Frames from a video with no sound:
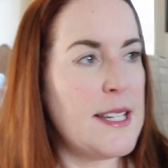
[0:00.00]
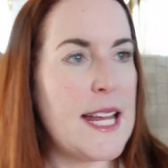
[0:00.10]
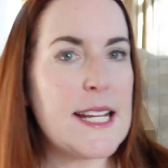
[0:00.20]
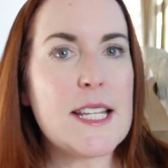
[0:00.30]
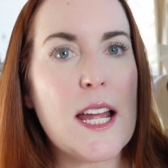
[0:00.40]

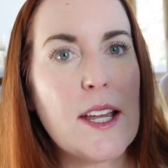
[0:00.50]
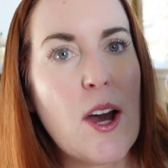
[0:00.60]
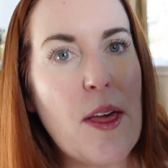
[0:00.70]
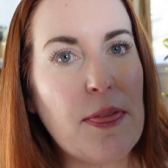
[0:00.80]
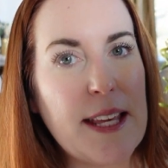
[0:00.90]
Next, I
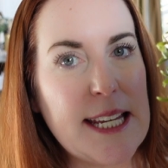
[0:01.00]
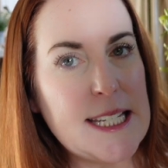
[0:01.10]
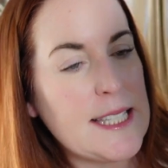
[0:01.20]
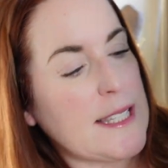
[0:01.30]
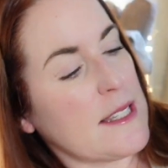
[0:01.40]
got
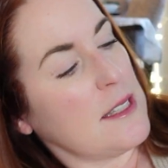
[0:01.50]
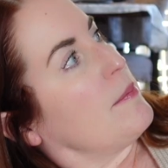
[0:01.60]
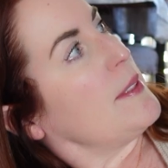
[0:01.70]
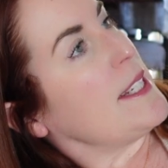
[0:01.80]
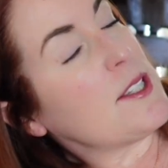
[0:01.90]
these
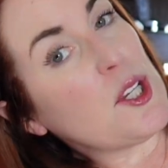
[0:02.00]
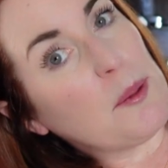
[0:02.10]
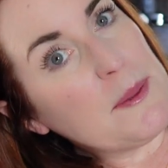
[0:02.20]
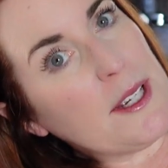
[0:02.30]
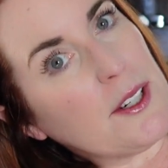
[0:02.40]

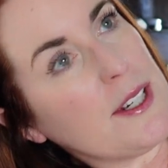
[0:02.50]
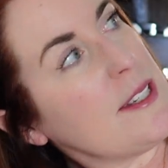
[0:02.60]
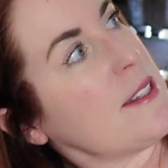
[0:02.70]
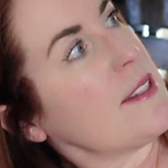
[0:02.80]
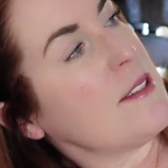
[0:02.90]

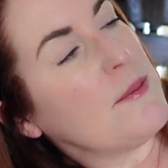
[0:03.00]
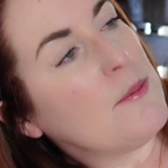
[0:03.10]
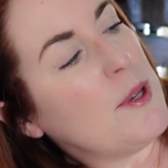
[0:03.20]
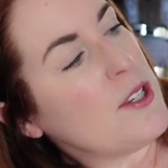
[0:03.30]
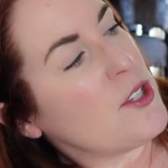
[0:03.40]
topiaries,
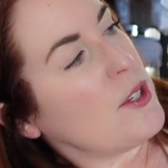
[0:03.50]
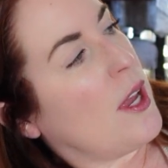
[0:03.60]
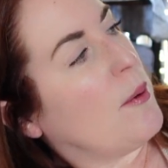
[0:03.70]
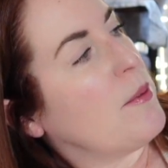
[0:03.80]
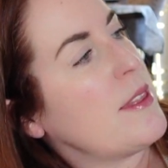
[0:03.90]
which
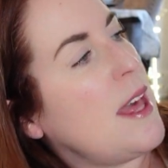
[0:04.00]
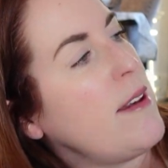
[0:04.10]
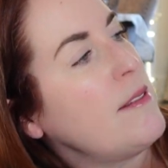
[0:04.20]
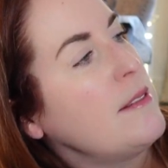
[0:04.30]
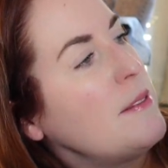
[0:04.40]
with
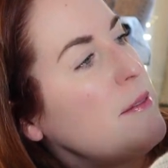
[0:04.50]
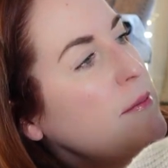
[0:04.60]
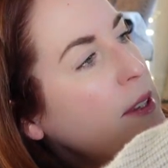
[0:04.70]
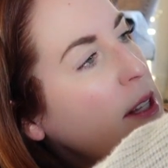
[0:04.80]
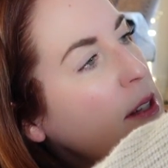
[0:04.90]

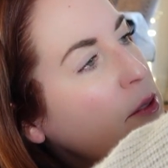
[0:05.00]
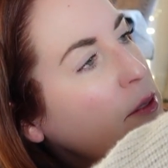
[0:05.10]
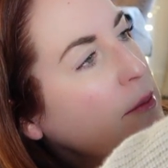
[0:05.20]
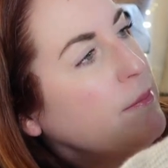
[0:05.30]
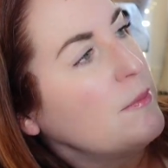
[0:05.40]
a
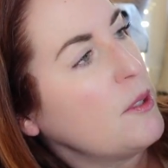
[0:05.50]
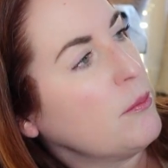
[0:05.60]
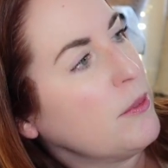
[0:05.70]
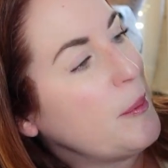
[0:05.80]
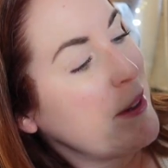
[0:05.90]
little
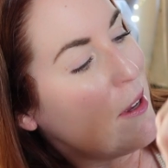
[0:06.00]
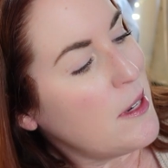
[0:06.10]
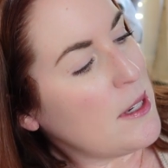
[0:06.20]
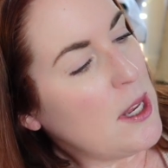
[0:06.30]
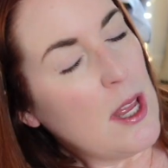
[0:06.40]
ribbon on
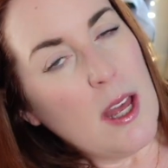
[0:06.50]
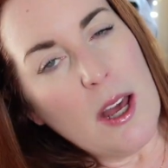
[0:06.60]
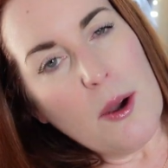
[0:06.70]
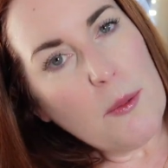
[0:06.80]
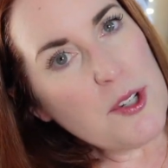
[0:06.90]
it,
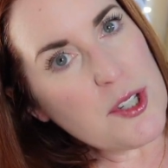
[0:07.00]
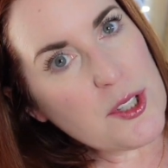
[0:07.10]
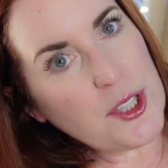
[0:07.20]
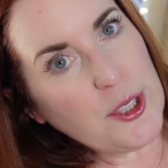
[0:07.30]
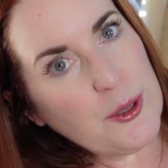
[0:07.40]
which is
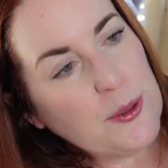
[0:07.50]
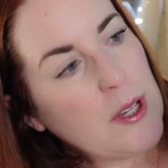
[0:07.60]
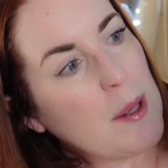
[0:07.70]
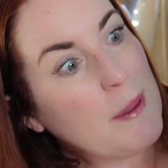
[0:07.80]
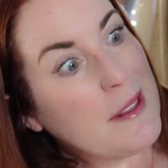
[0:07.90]
cute.
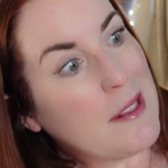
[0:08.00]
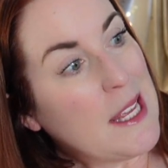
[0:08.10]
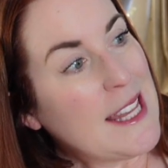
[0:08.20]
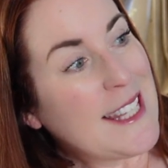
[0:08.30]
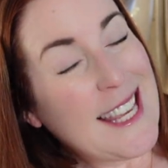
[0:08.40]
I mean,
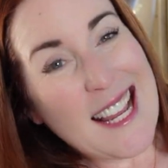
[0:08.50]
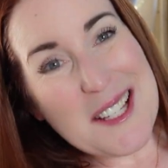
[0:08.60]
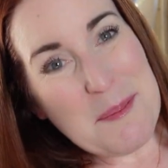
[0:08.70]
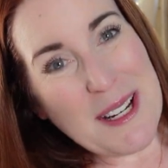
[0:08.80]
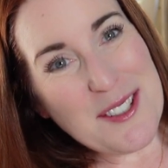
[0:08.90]
the
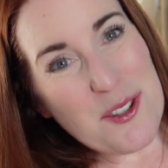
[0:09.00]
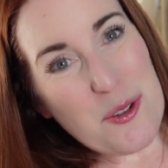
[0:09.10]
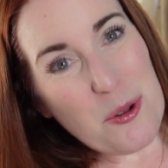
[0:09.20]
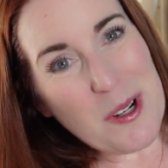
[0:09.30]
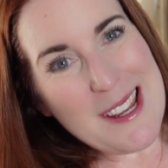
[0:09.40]
cats might
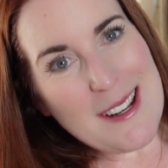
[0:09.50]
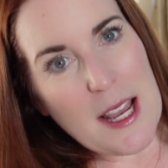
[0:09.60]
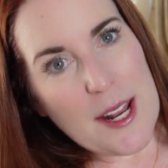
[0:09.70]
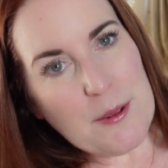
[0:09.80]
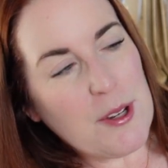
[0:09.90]
destroy it.
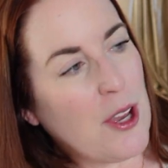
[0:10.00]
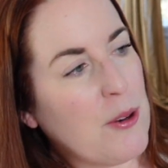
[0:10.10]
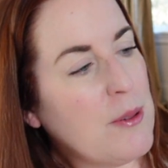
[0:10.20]
I don't know.